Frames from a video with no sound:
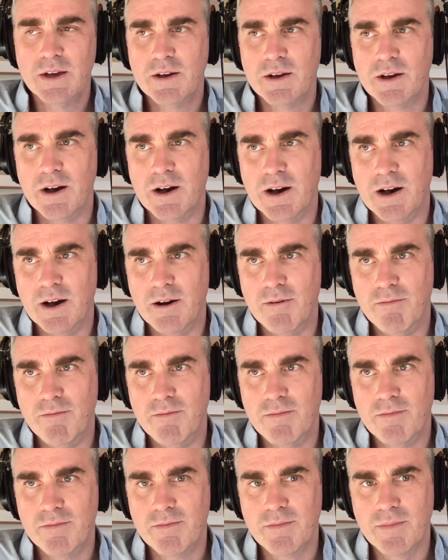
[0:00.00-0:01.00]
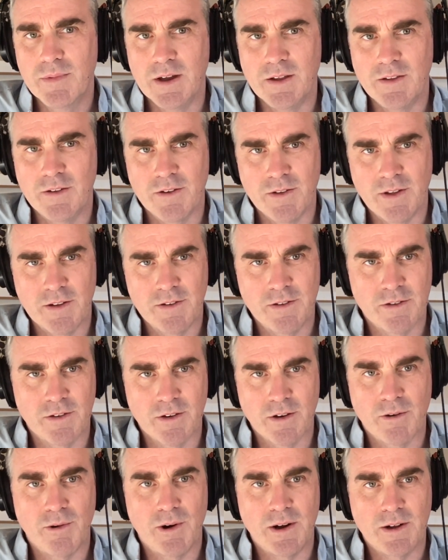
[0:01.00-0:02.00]
um and so that's just
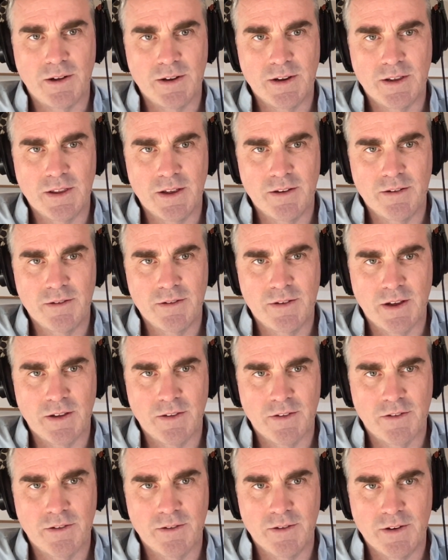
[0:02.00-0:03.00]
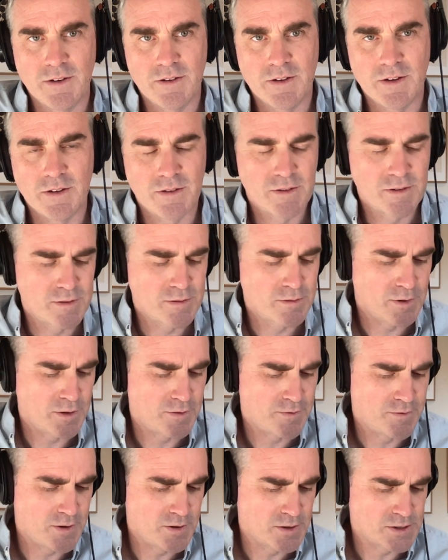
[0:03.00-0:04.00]
a quality that tends to exist with
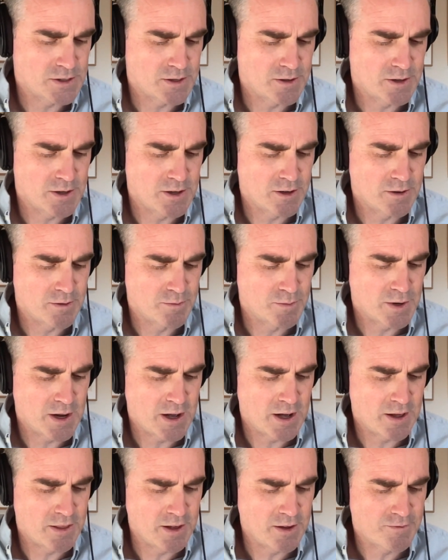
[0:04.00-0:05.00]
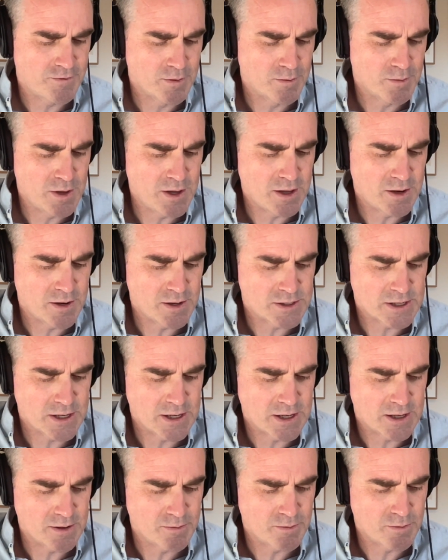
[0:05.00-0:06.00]
folks that are here. But I think for me, you know, it's
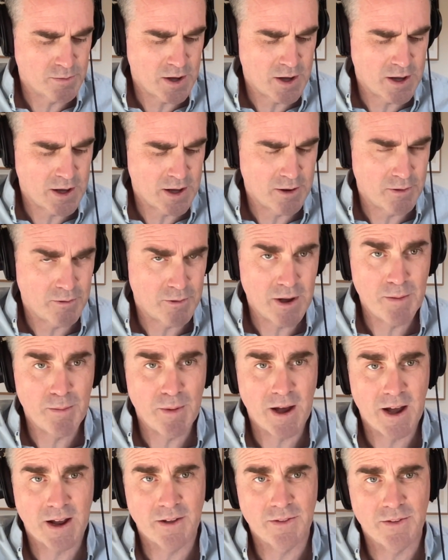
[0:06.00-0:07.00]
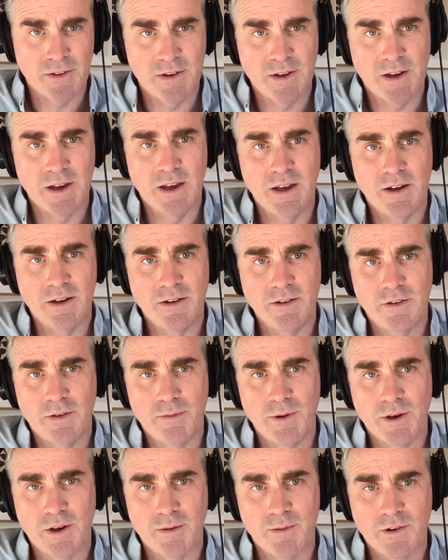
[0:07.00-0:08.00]
like uh, way back in the day, I used to
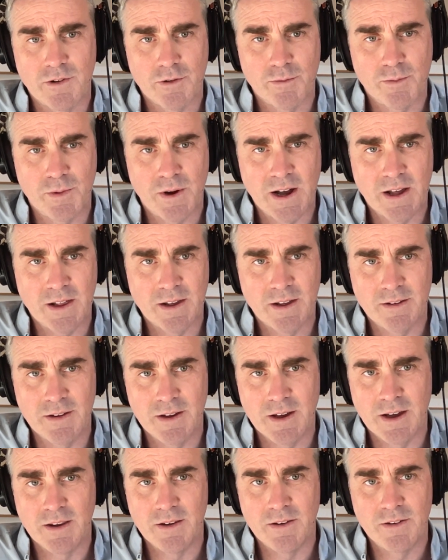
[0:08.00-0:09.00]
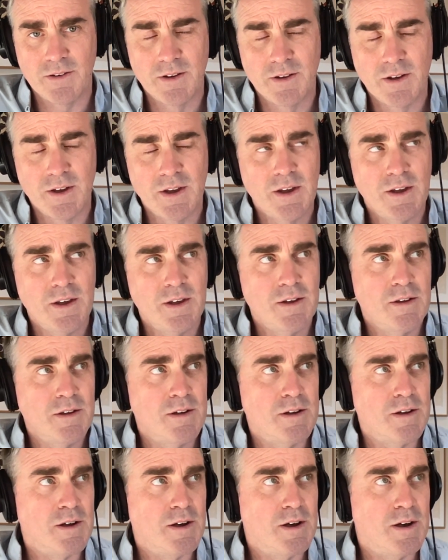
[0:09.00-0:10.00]
be a commercial pilot and
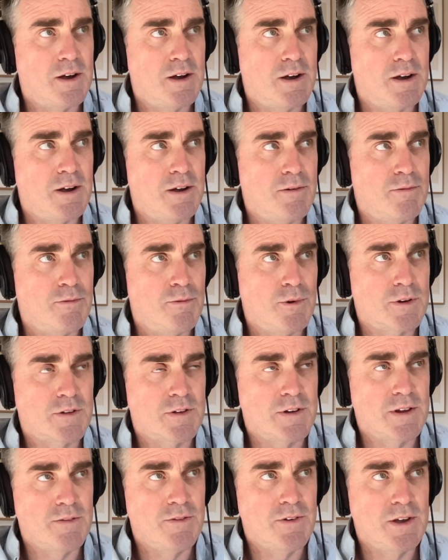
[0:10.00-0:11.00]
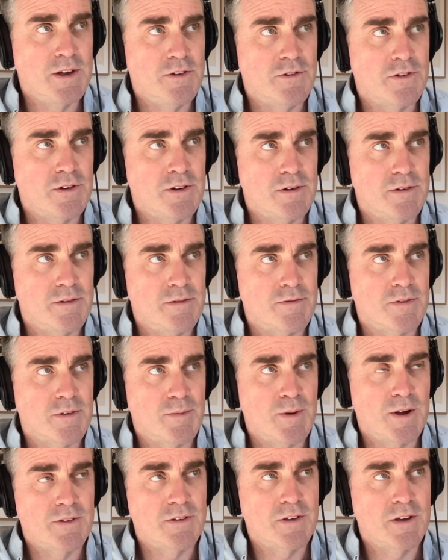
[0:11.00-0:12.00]
uh, worked in aviation for
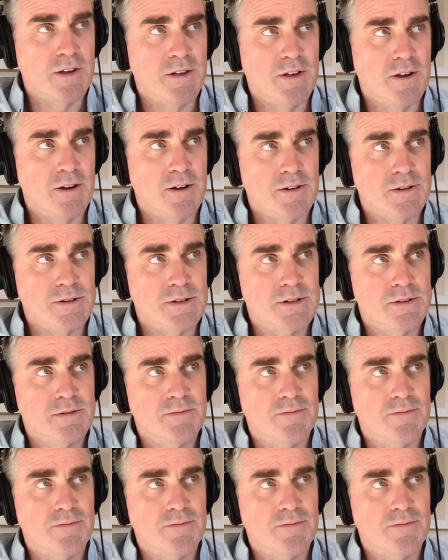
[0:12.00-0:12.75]
about 10 years.